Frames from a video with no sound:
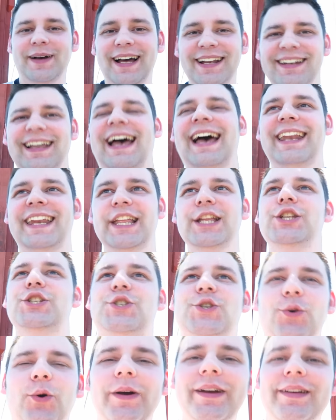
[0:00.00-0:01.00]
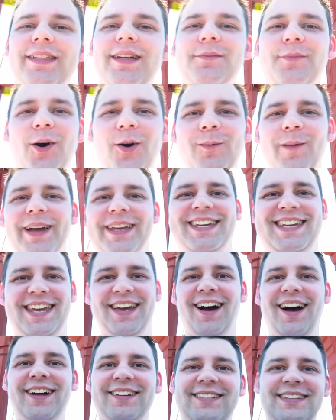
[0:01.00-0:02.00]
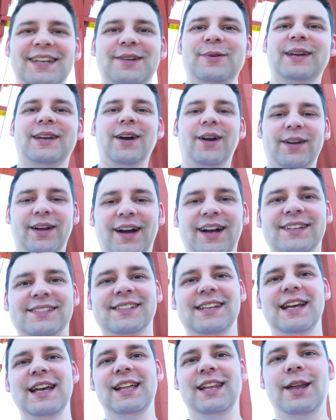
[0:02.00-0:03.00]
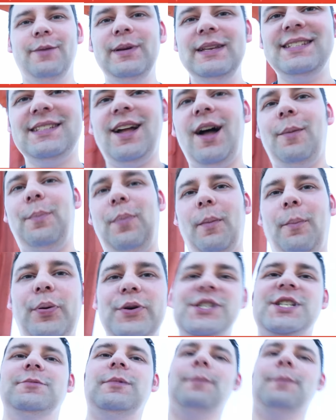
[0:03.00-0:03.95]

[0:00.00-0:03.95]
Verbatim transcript: man, and enjoy them. Oh my God, here we go, guys. Let me stop, I'm pushing